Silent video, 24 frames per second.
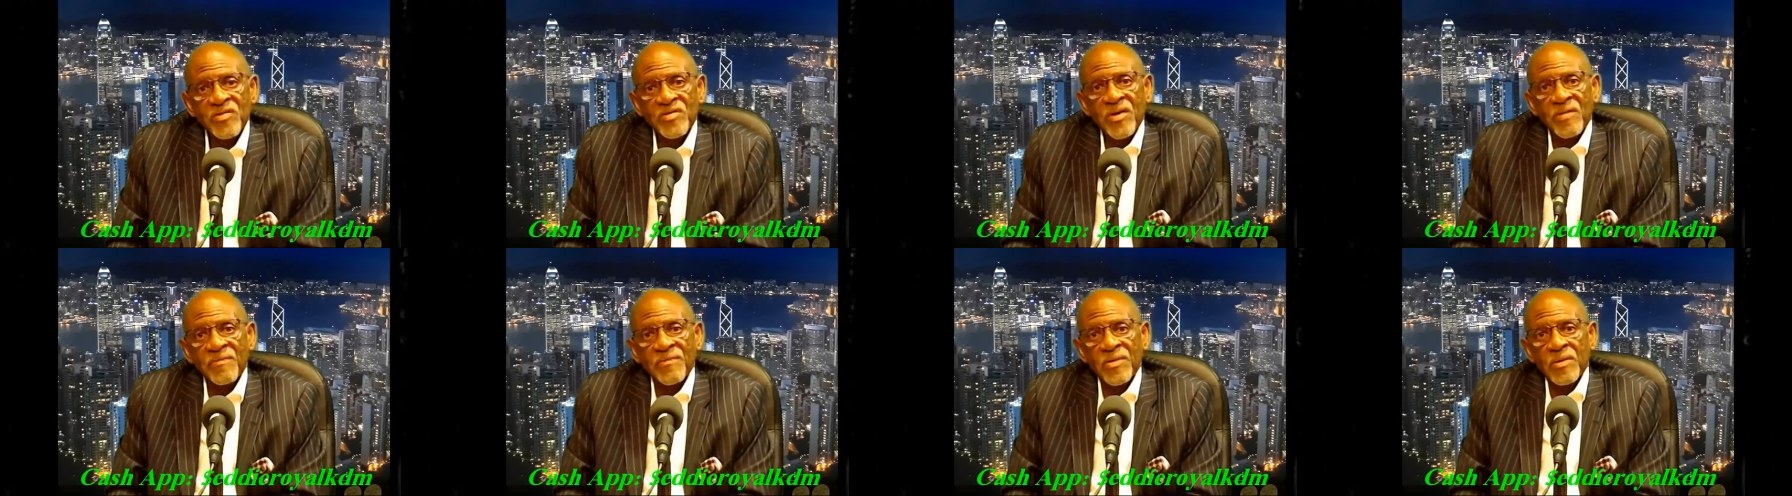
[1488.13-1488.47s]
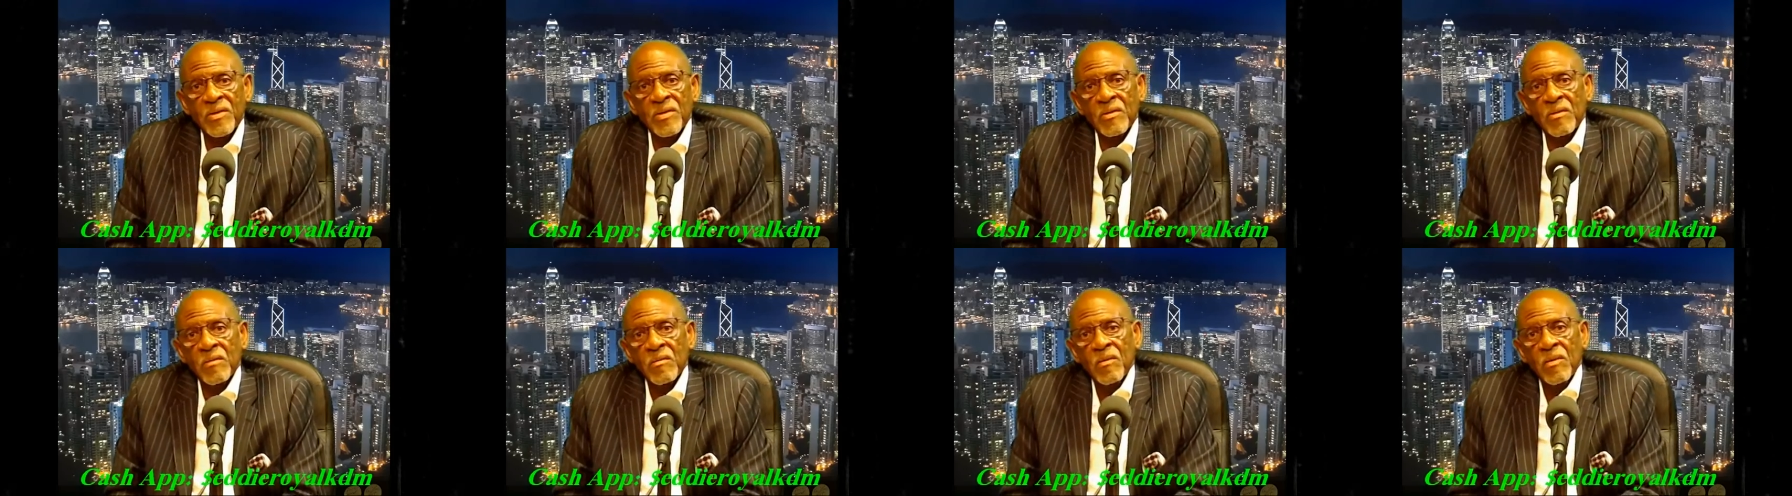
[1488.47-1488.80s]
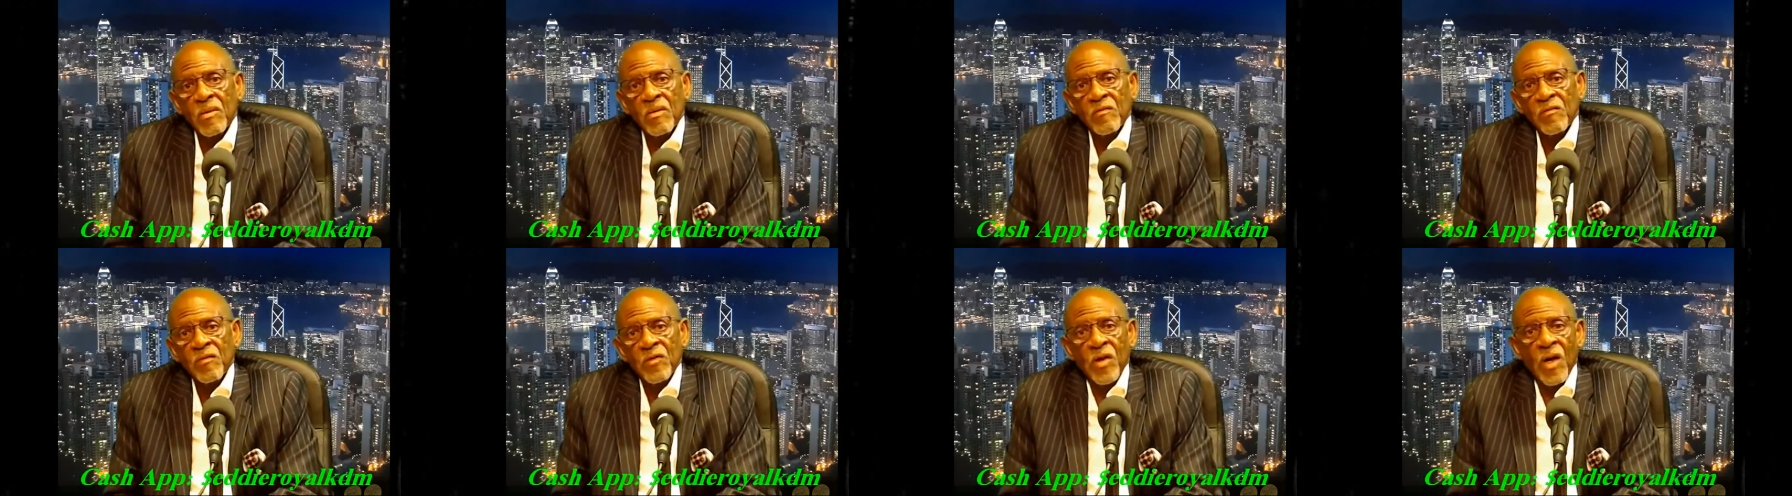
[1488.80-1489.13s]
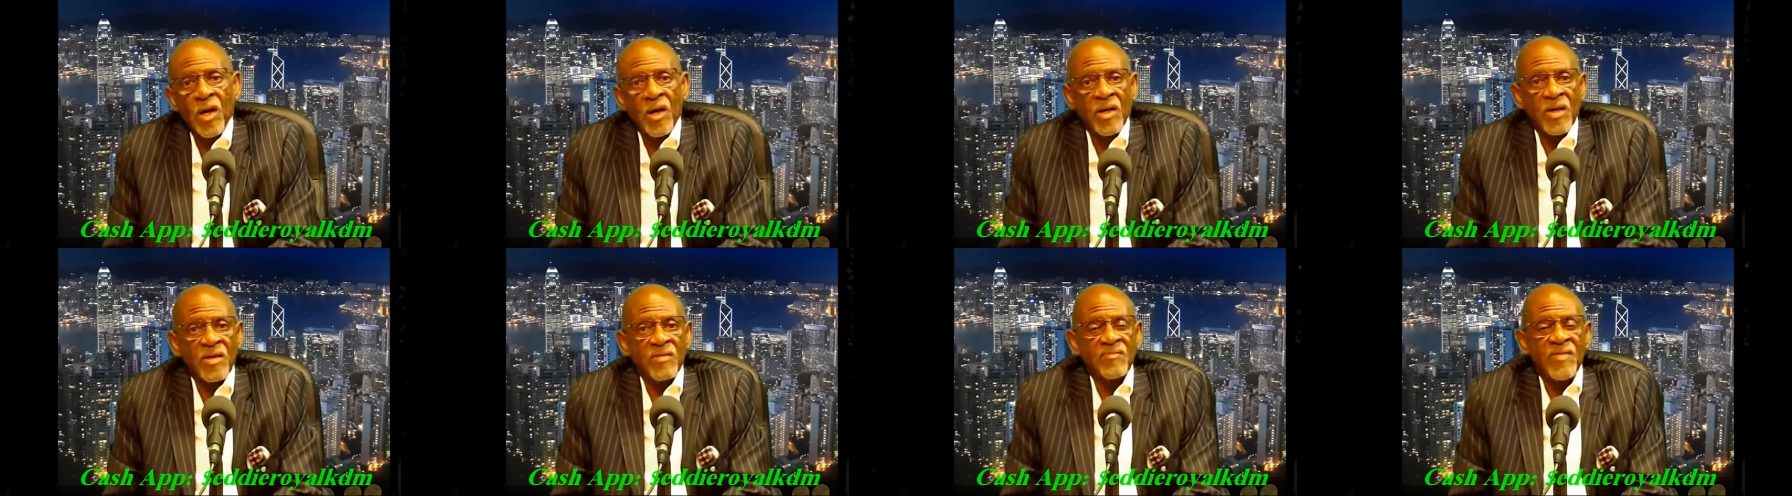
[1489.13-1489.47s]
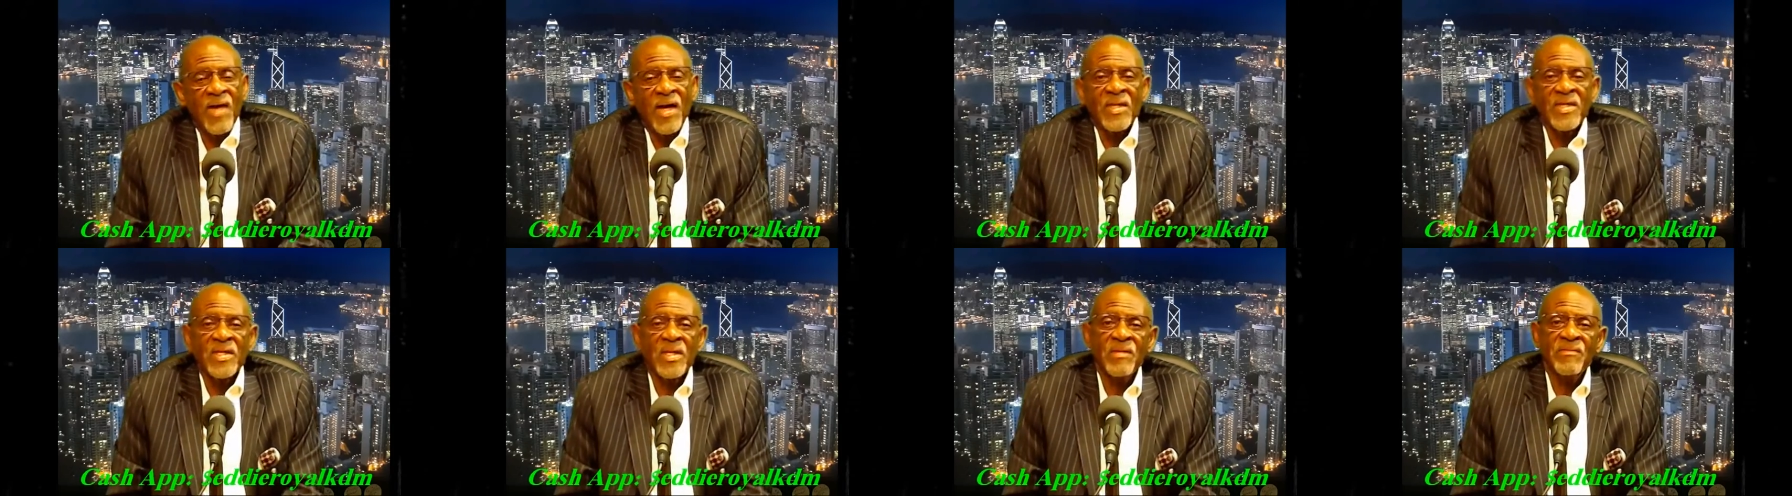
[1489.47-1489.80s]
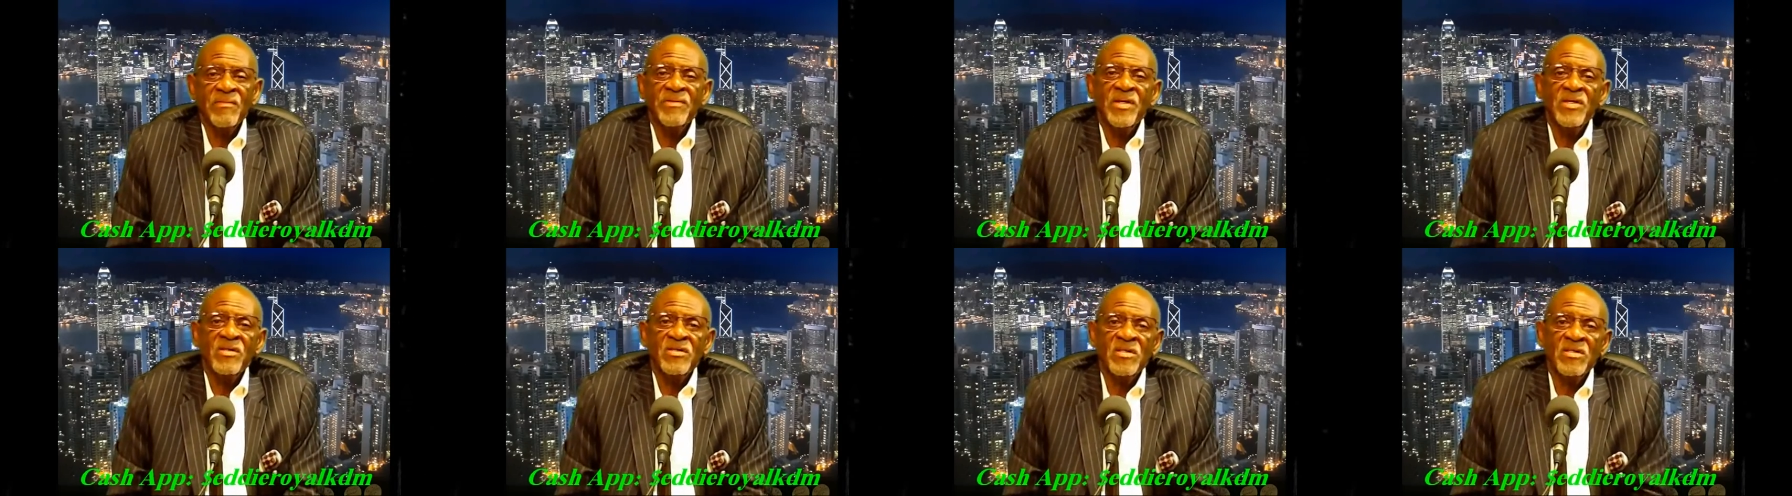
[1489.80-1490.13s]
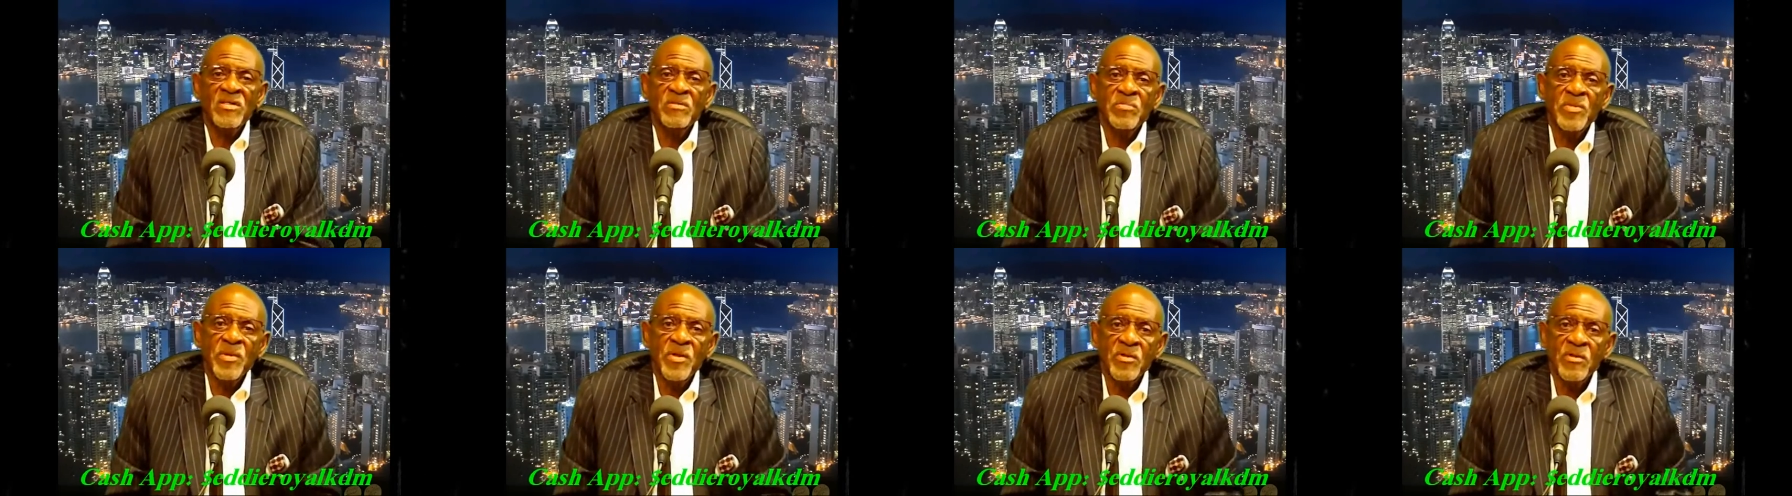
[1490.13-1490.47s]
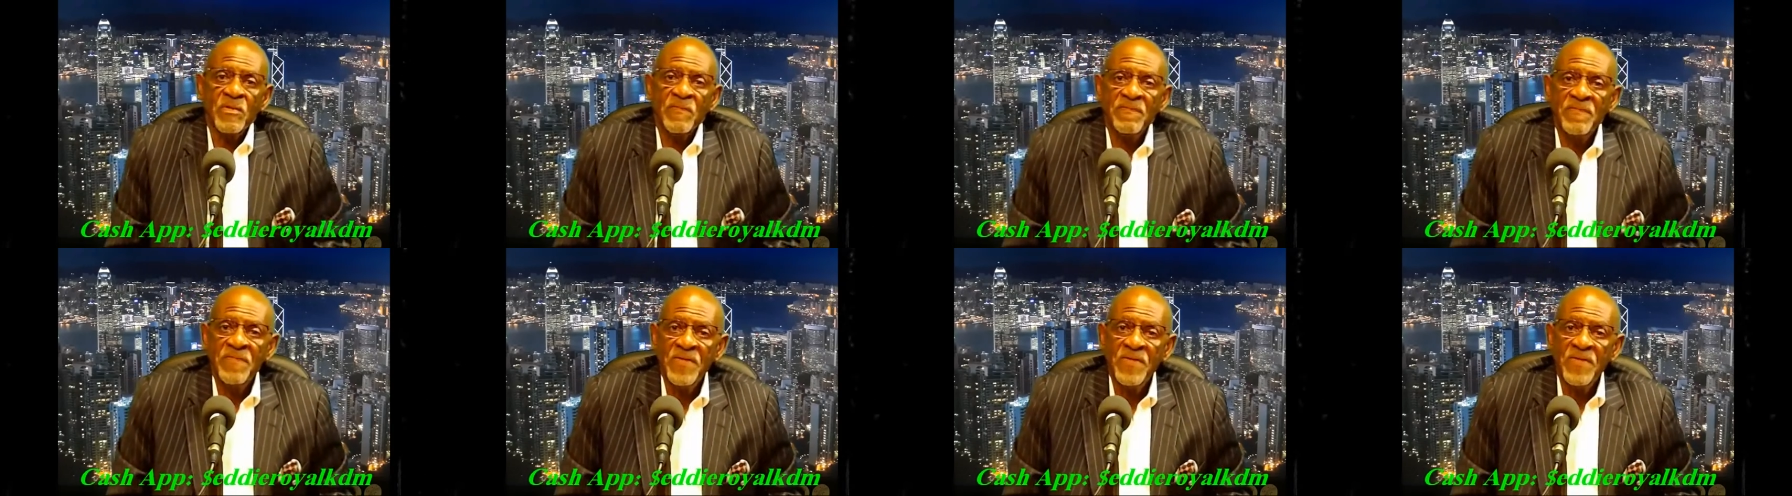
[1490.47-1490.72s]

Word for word: seven. God has not given us the spirit of